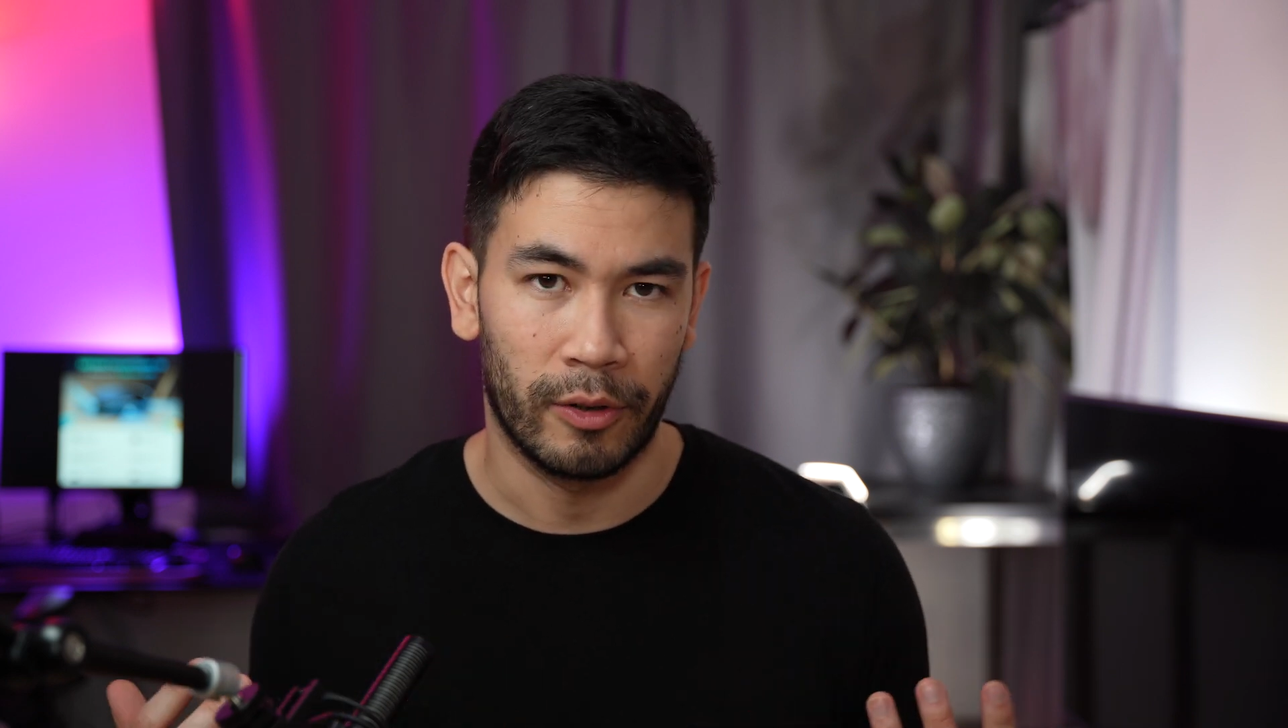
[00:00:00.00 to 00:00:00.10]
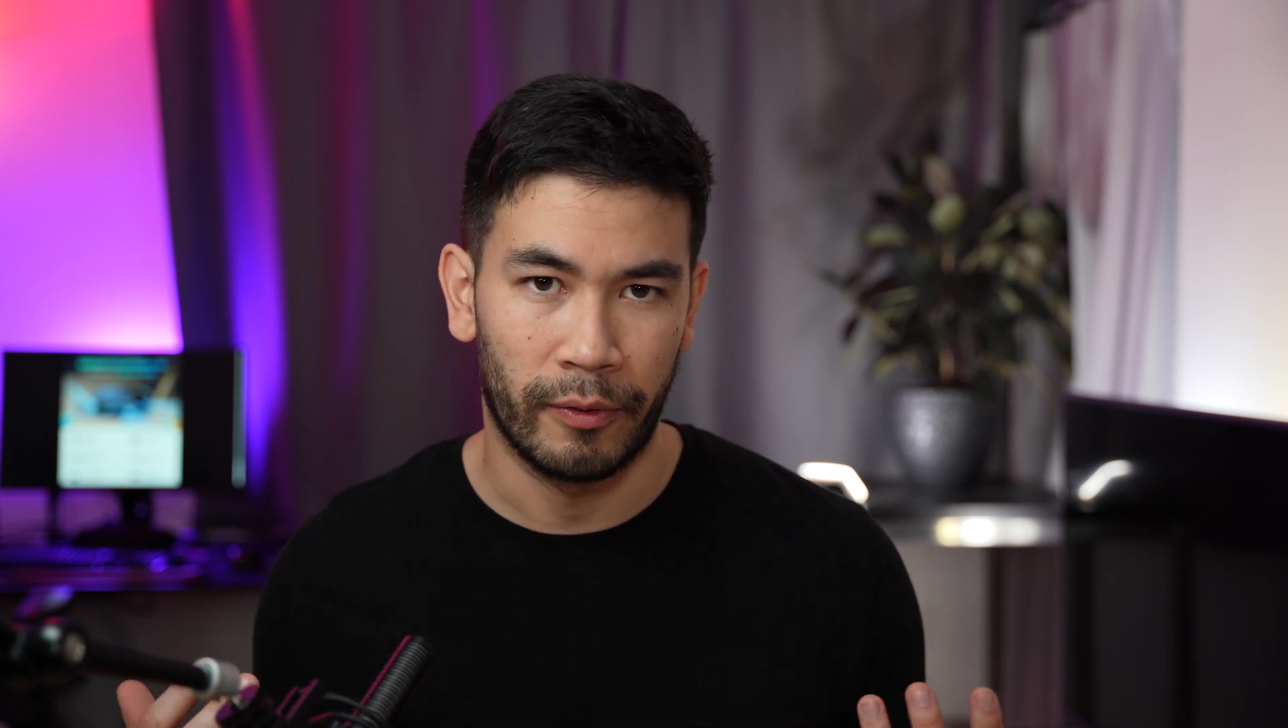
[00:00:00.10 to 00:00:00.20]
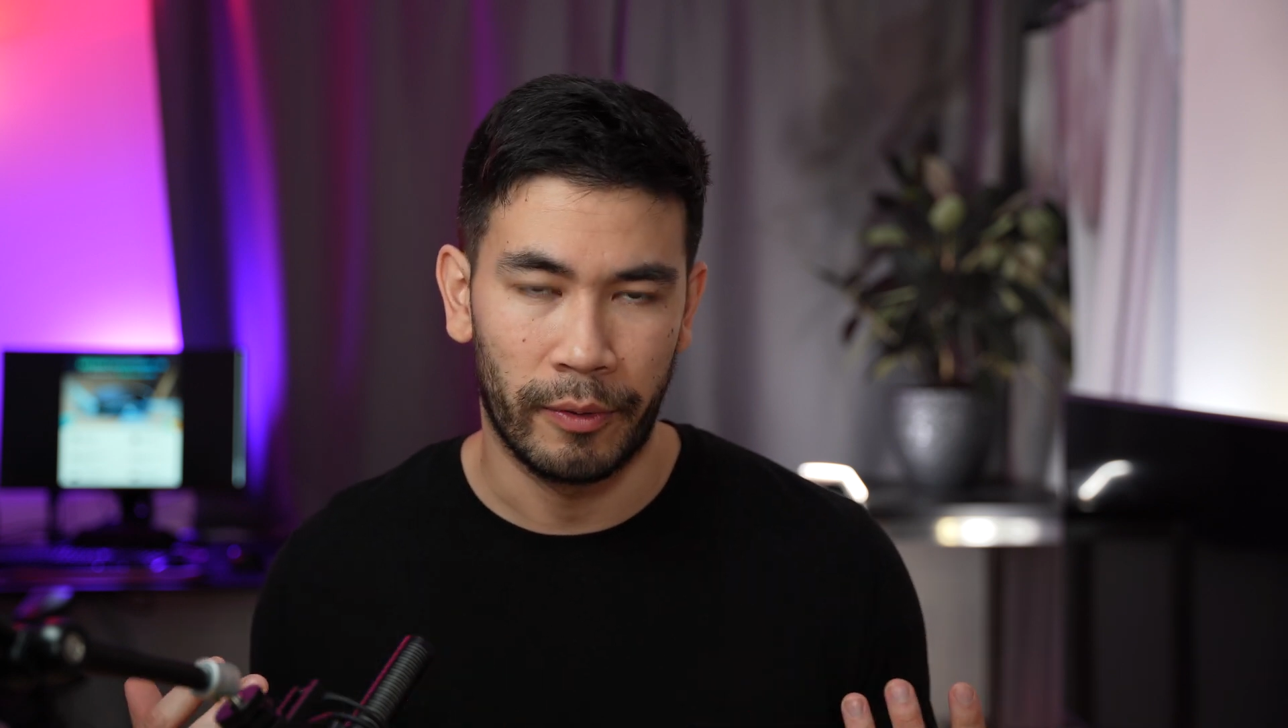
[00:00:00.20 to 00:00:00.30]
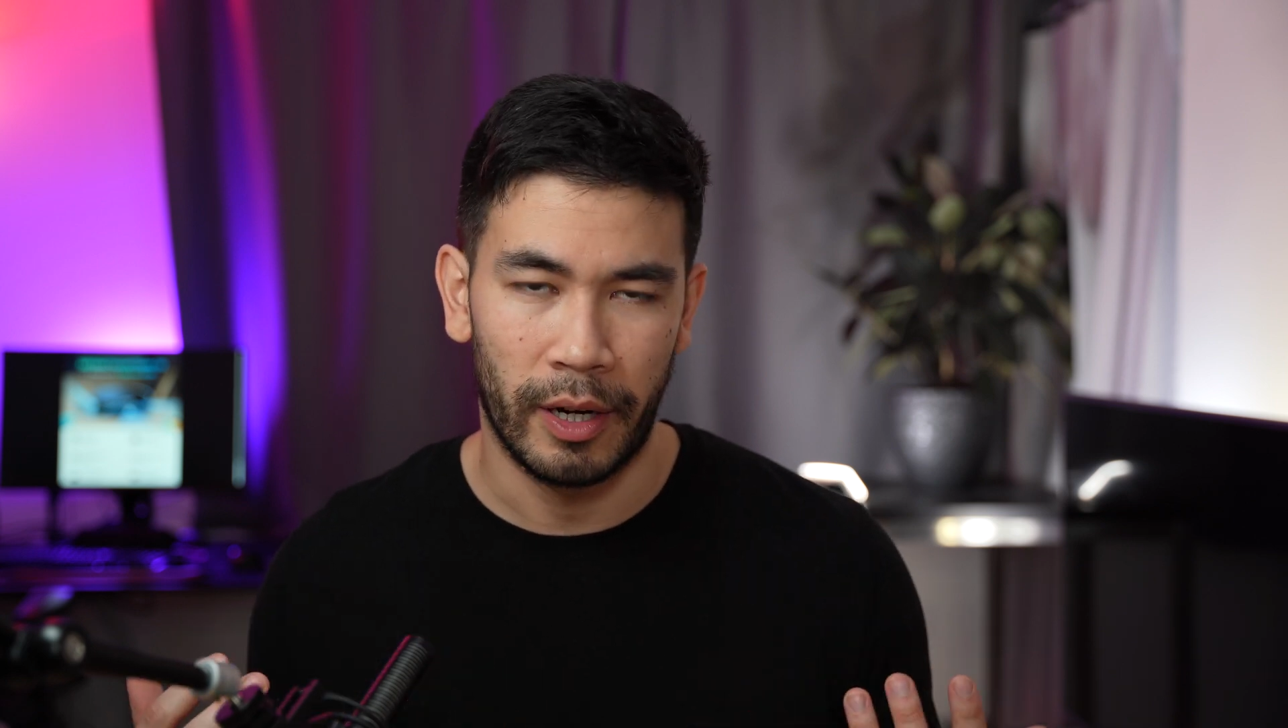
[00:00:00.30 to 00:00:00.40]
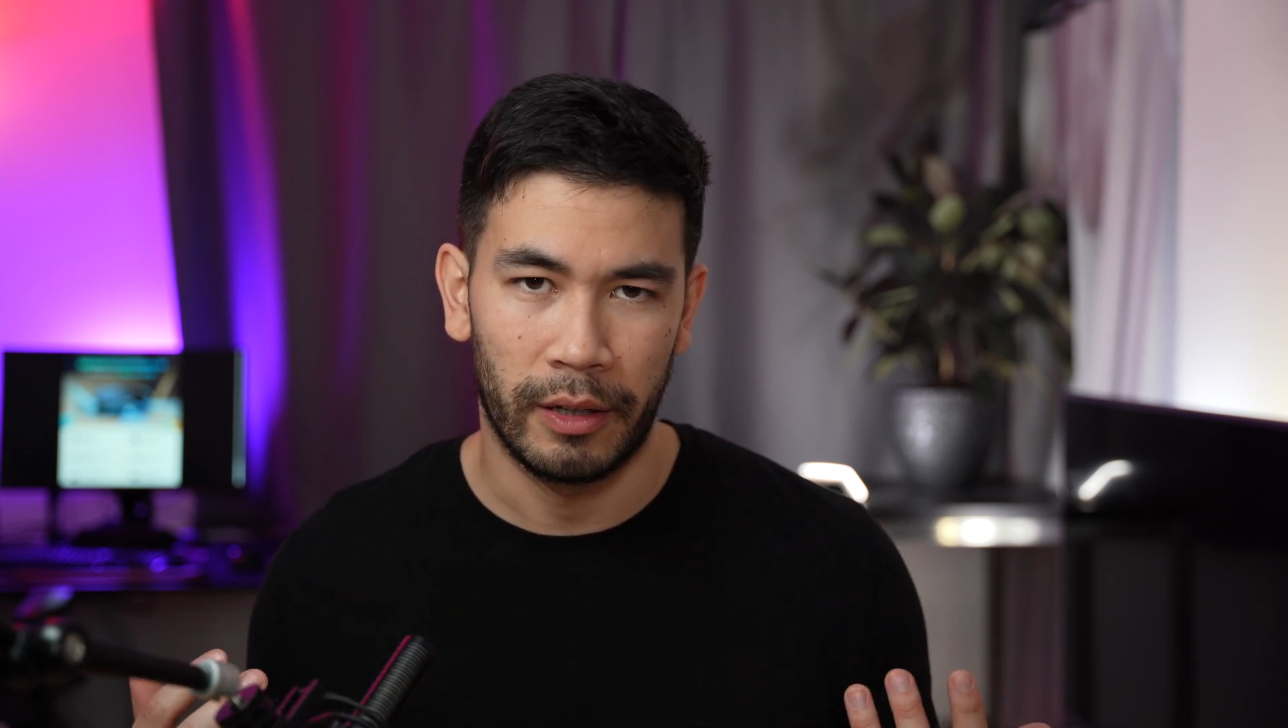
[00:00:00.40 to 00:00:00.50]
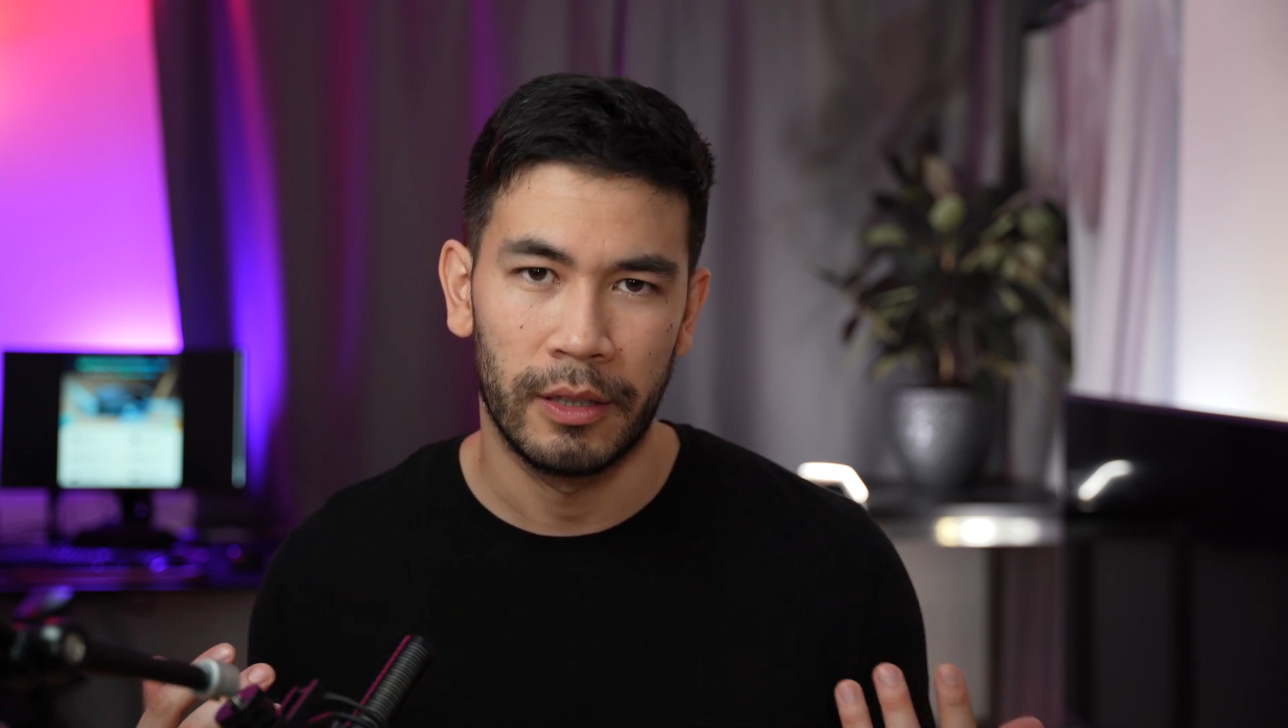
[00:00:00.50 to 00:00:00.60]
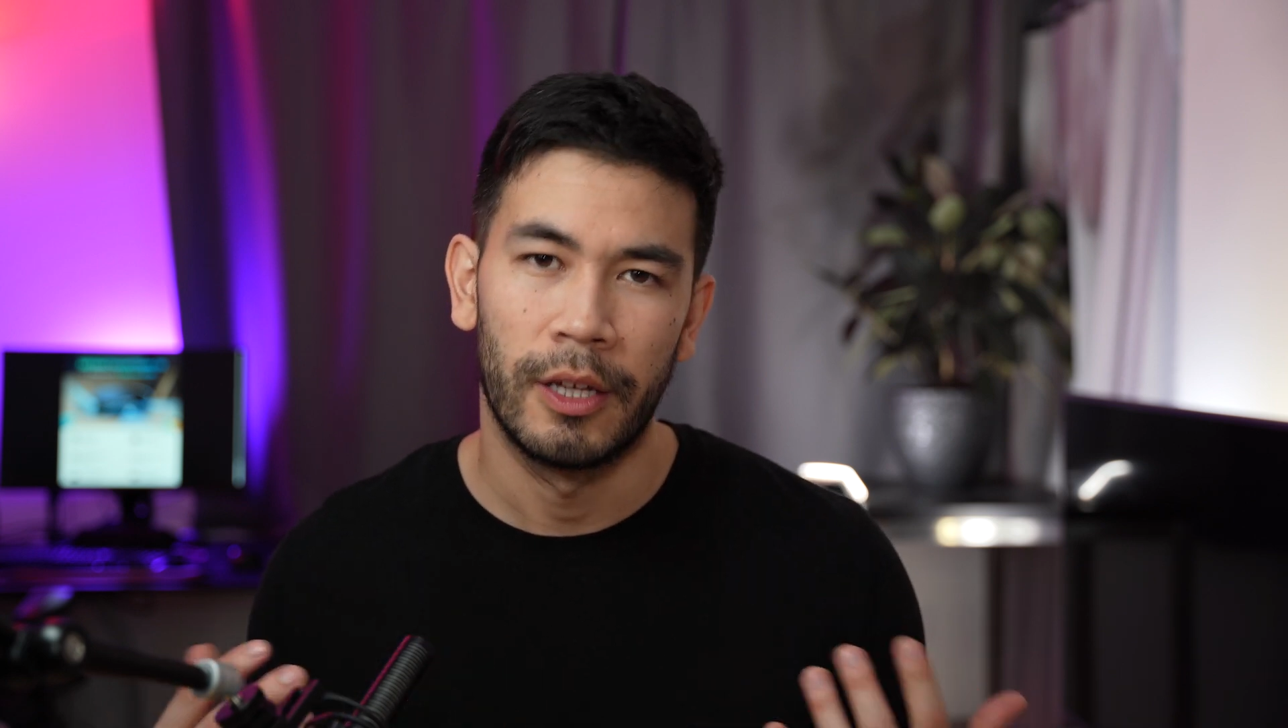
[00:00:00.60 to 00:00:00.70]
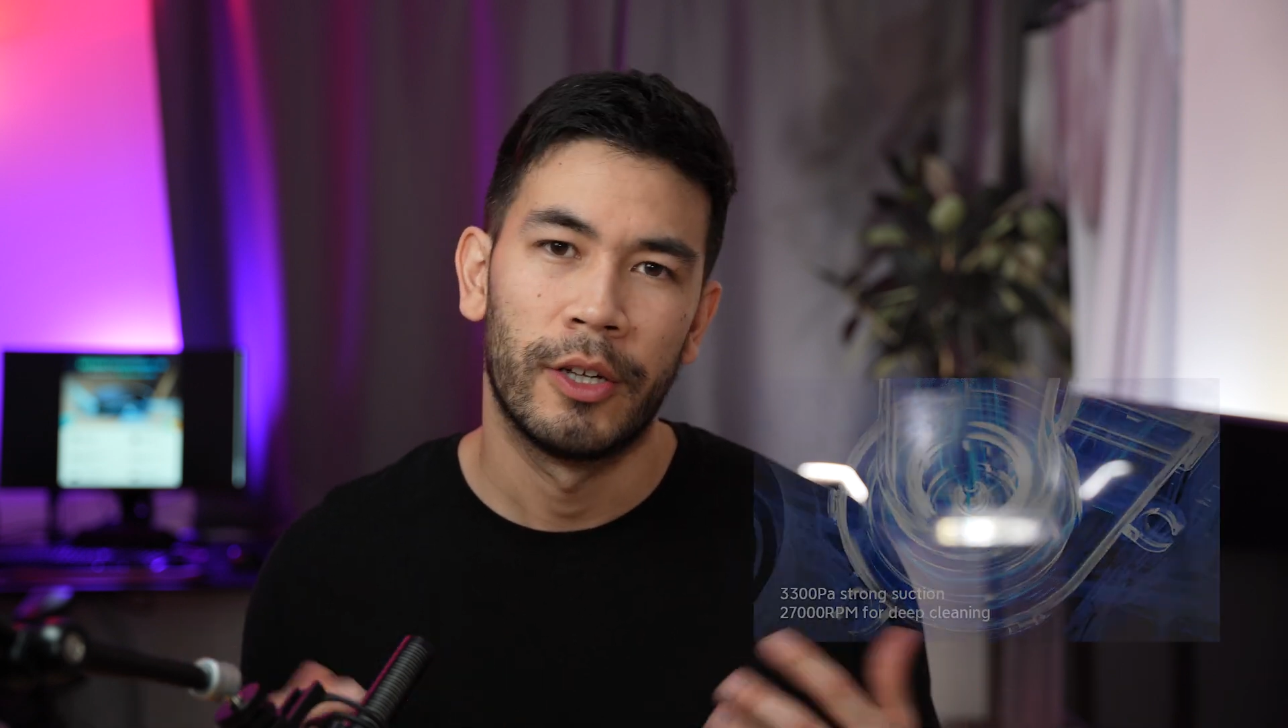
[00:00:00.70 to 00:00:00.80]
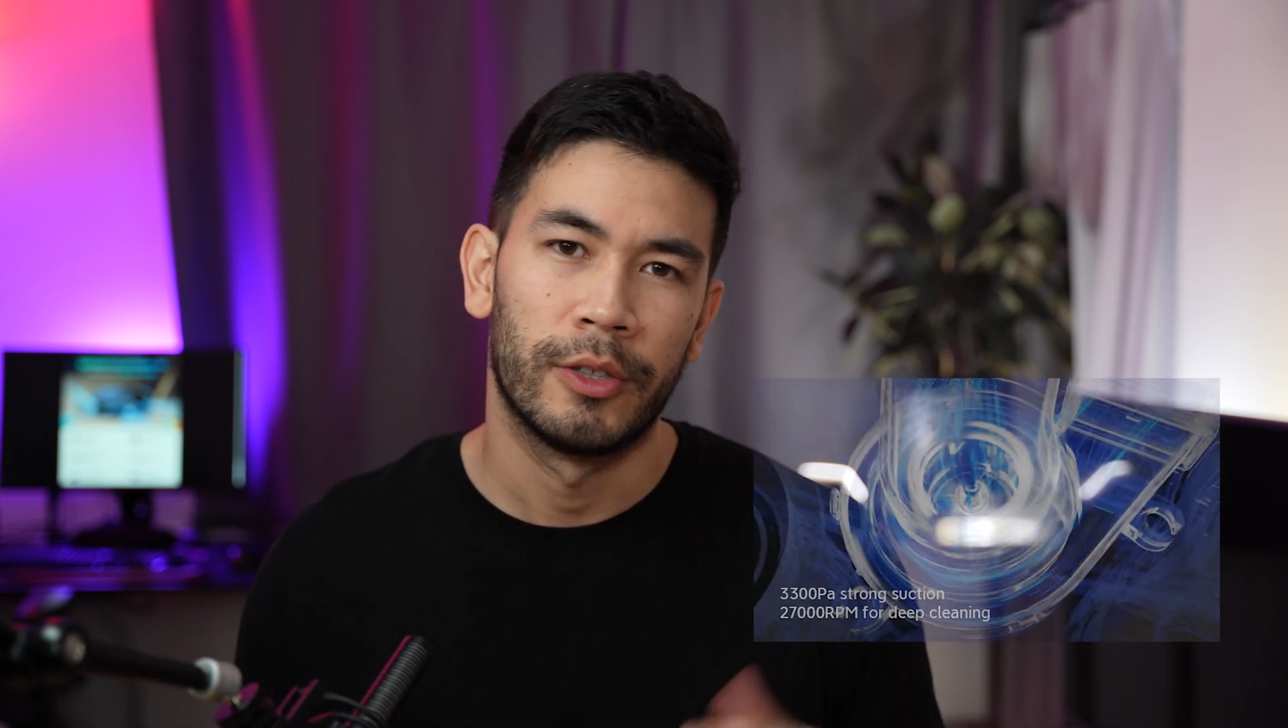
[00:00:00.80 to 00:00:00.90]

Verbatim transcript: overall,